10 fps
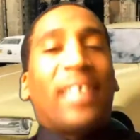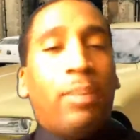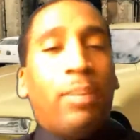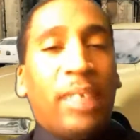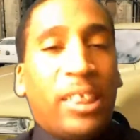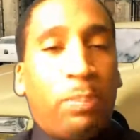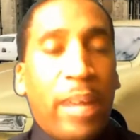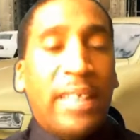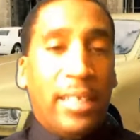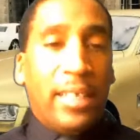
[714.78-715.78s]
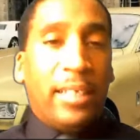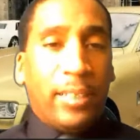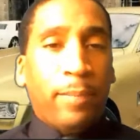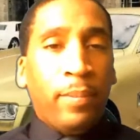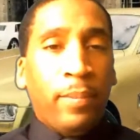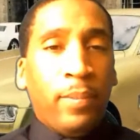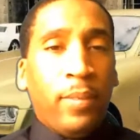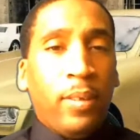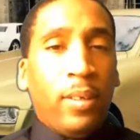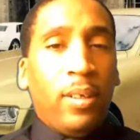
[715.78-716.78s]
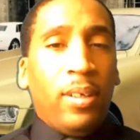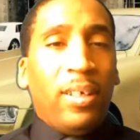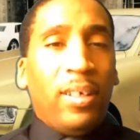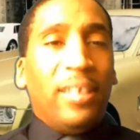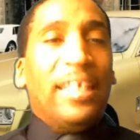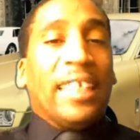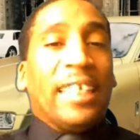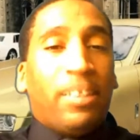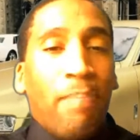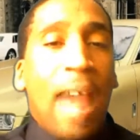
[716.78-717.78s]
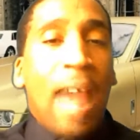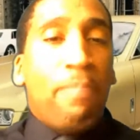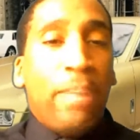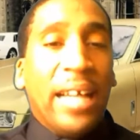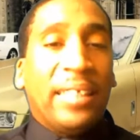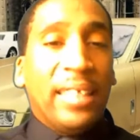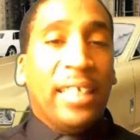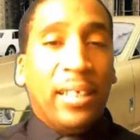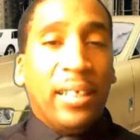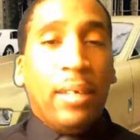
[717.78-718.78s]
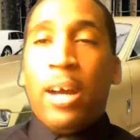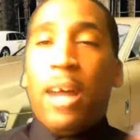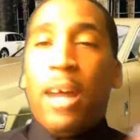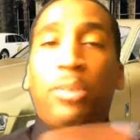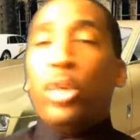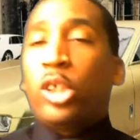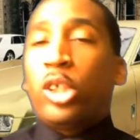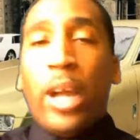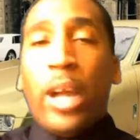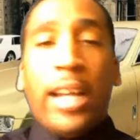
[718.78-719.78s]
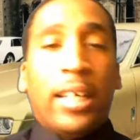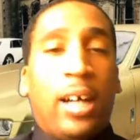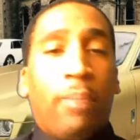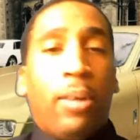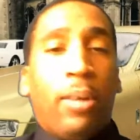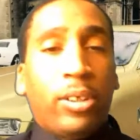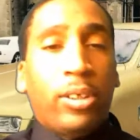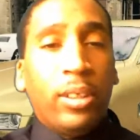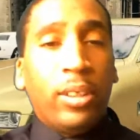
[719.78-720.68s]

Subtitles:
up this business, this is my business, but I'm doing trade and commerce,